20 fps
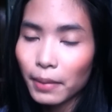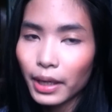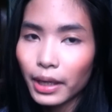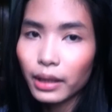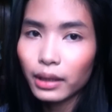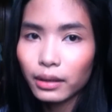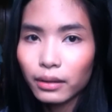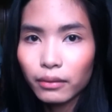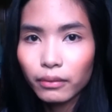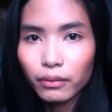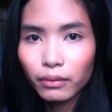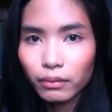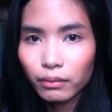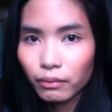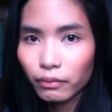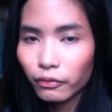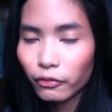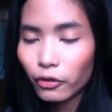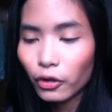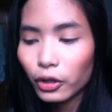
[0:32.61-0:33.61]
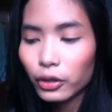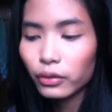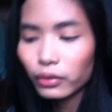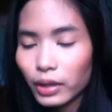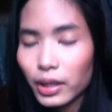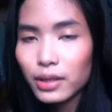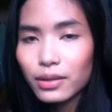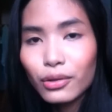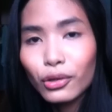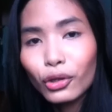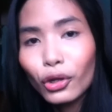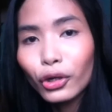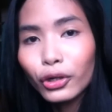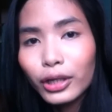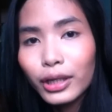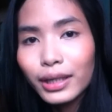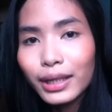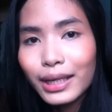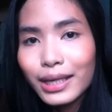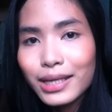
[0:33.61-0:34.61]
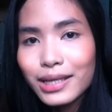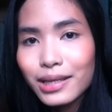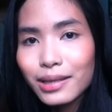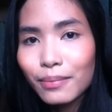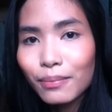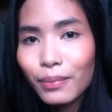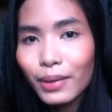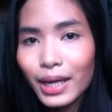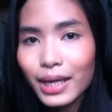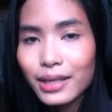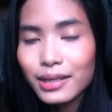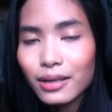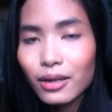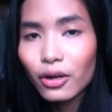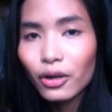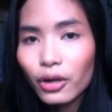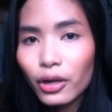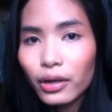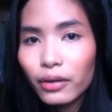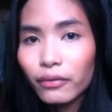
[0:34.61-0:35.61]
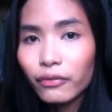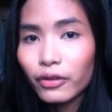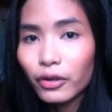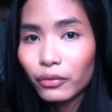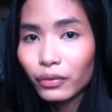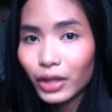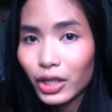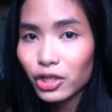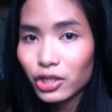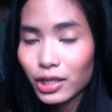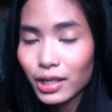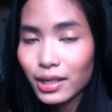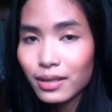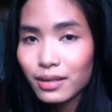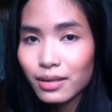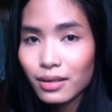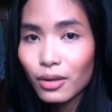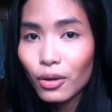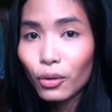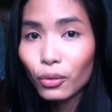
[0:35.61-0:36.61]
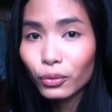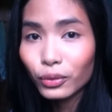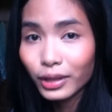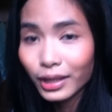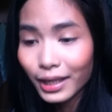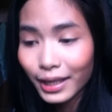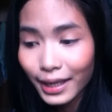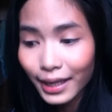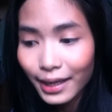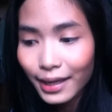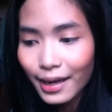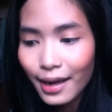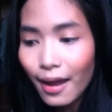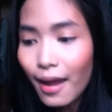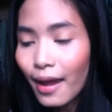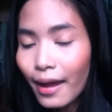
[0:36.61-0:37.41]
But for today's tutorial, it's based on foundation only.